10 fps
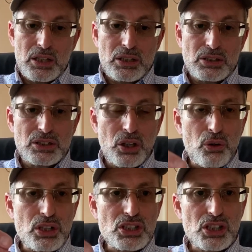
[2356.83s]
So the
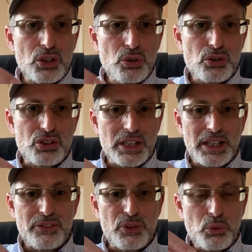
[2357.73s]
only solution,
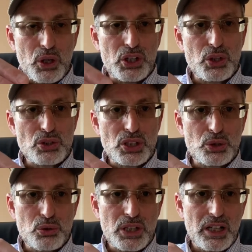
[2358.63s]
if you want to use a
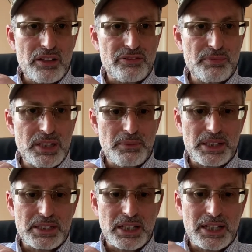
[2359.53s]
two and a half
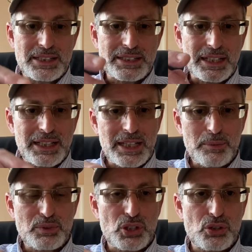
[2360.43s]
millimeter, is to
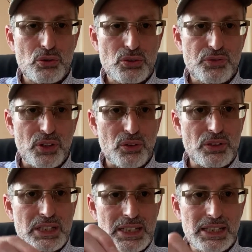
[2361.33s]
keep the juice flow
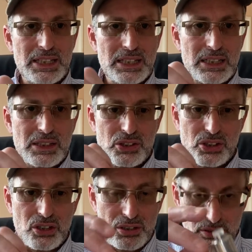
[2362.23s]
nearly
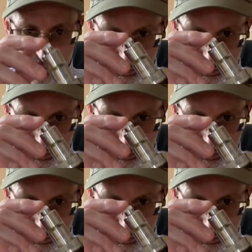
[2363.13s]
shut.